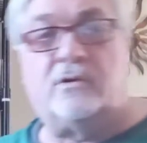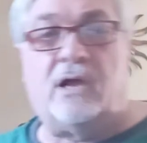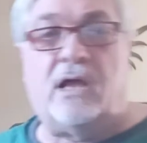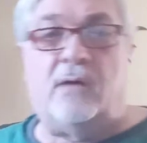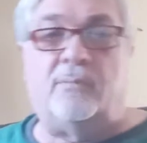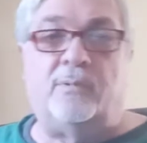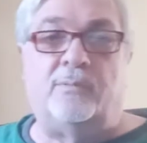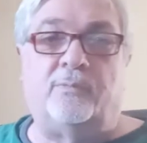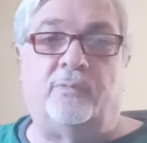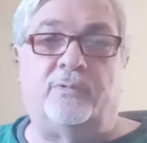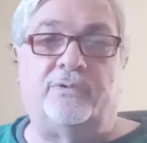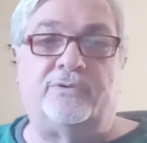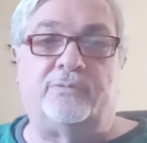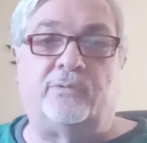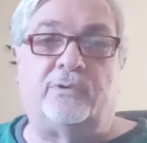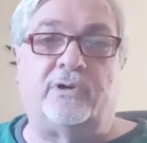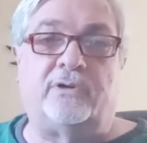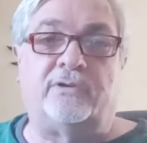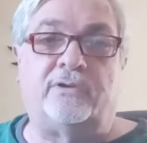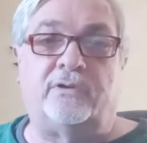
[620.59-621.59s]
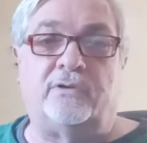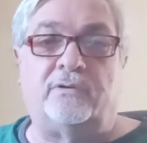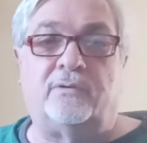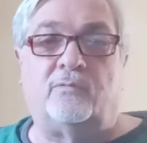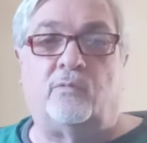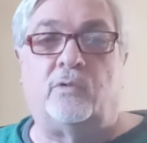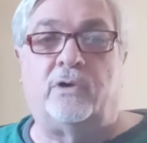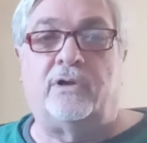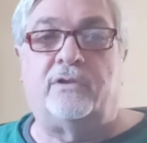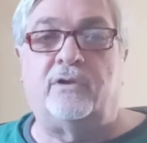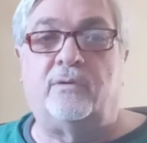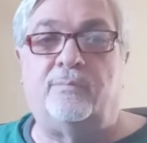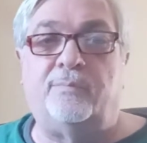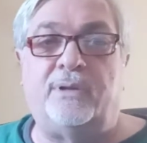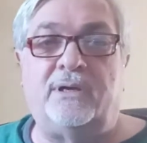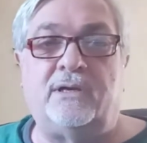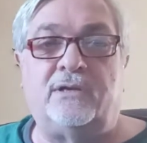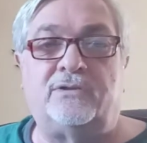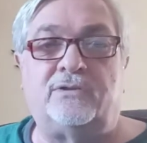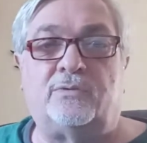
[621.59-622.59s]
album was one of their
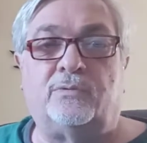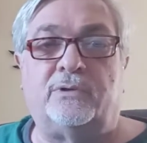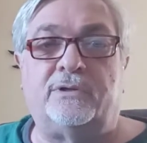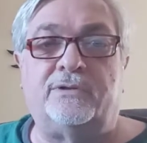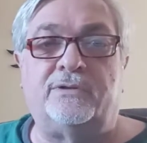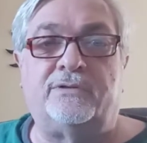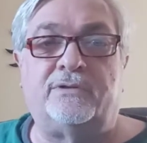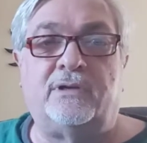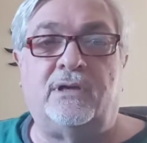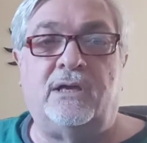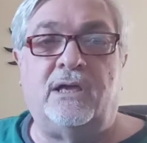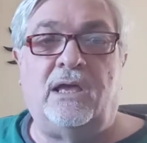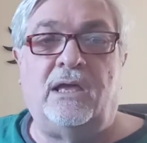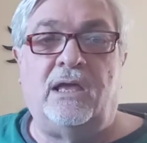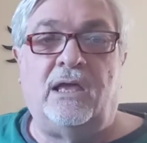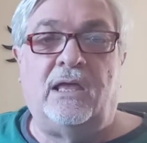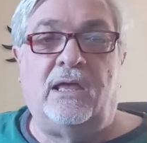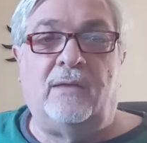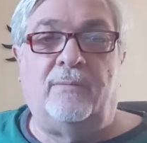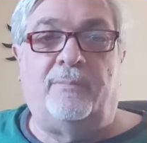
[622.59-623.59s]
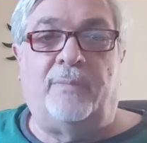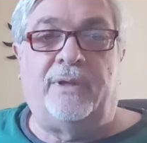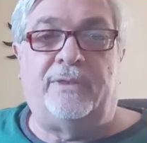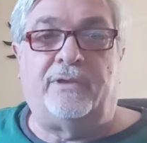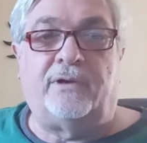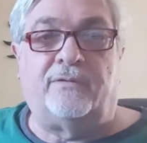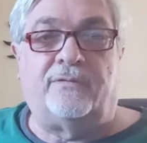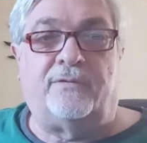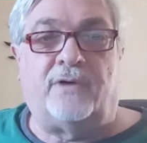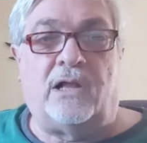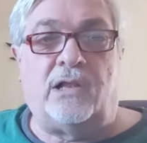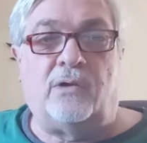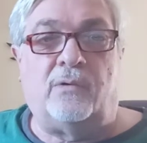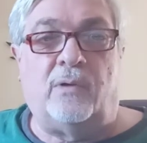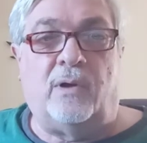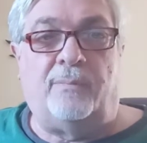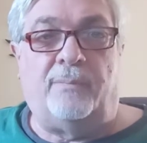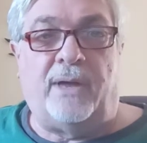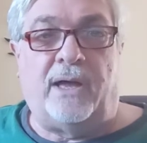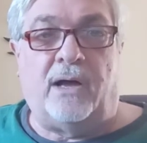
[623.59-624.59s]
biggest ones, but their
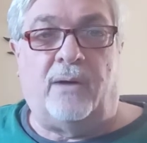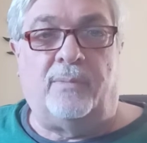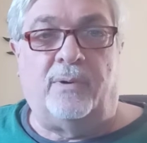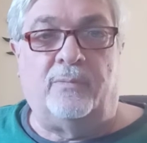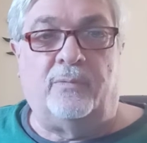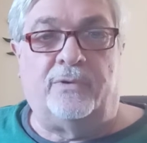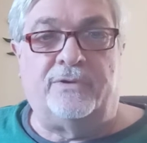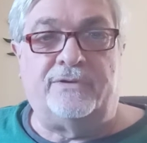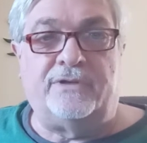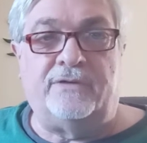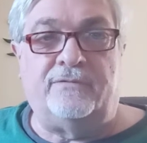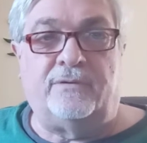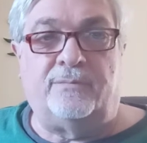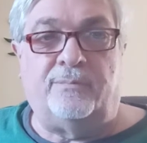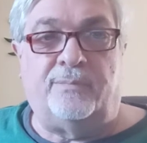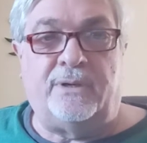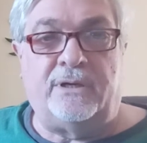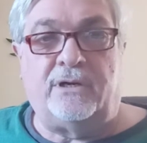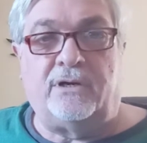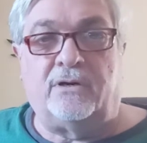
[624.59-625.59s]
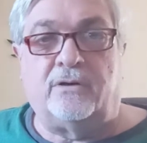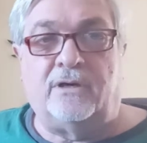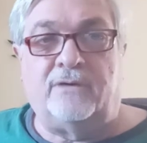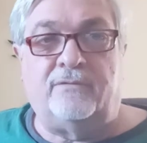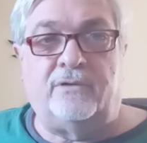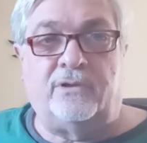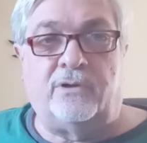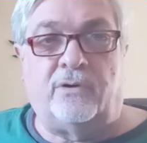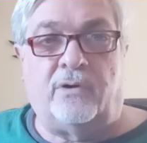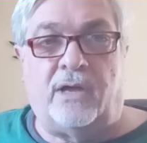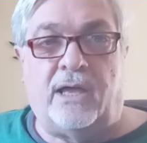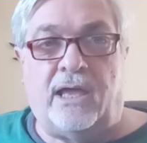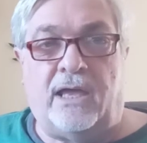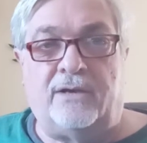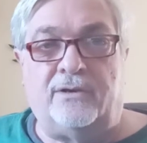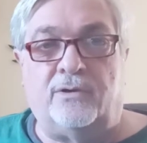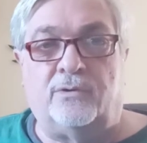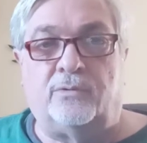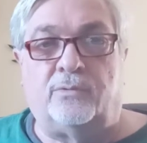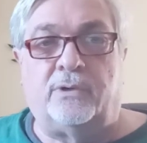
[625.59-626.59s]
follow-up album was even bigger, even though it
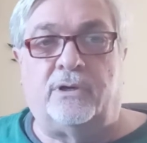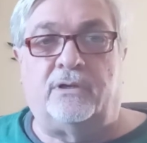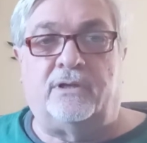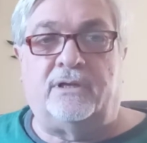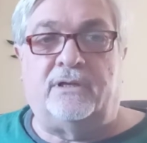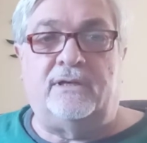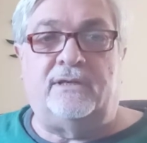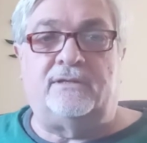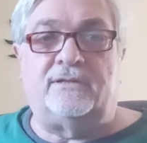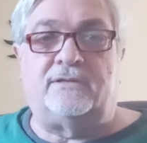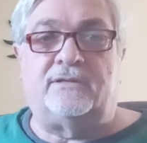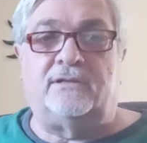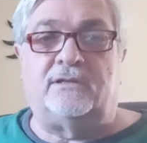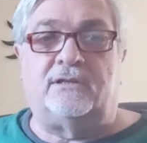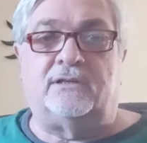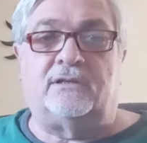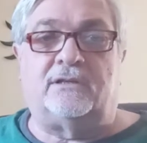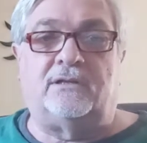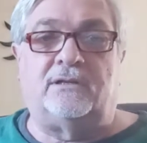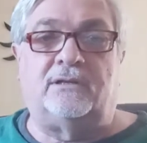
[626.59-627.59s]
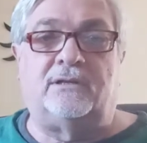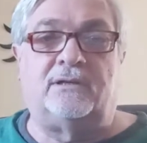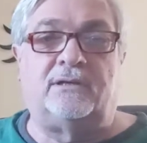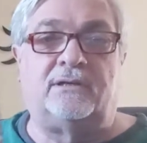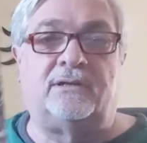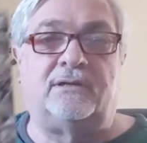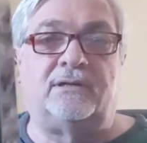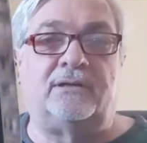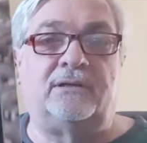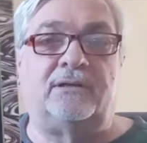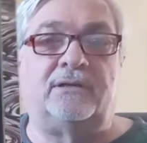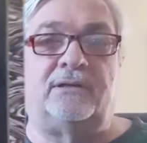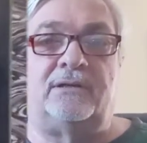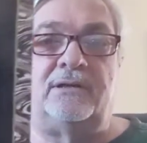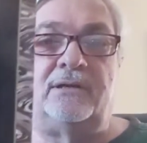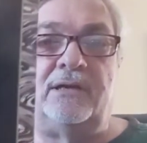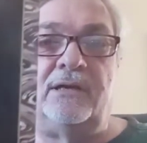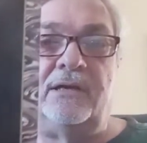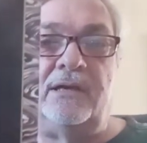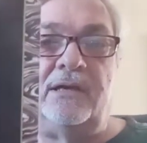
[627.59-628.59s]
had no real hits in it,
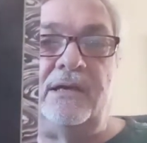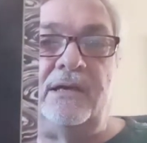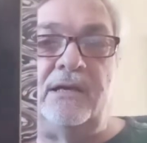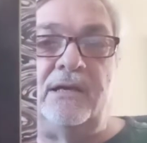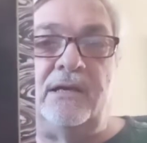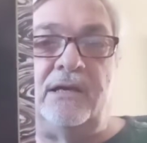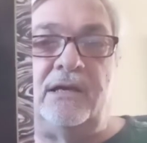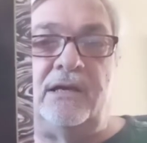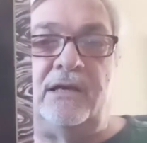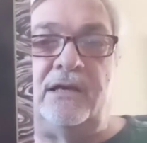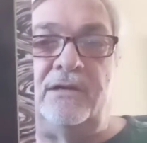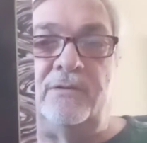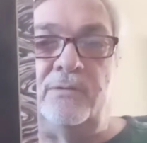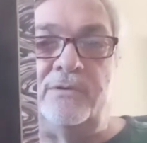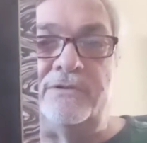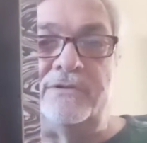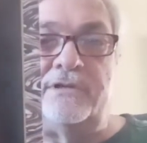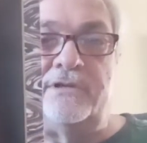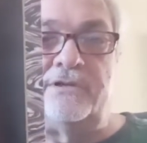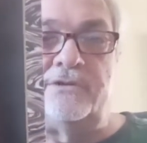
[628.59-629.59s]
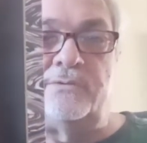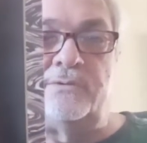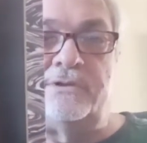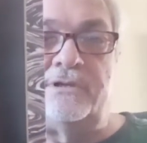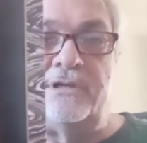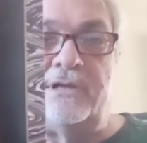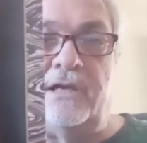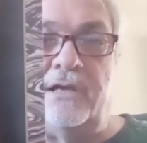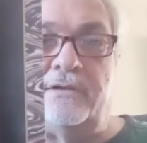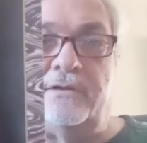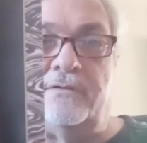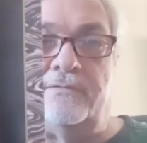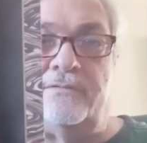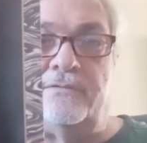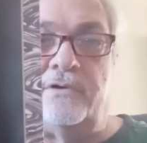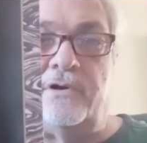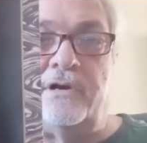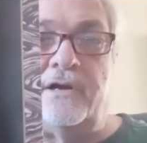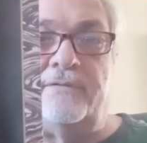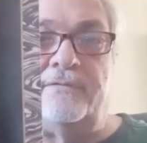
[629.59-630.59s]
and it was this one, Together
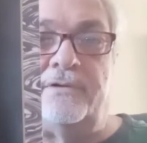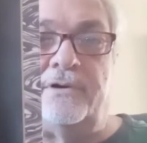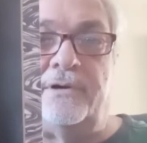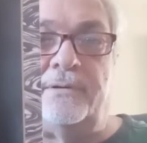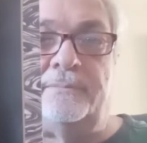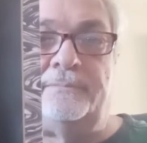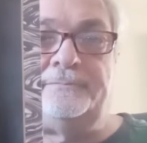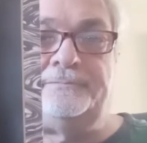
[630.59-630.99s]
Forever.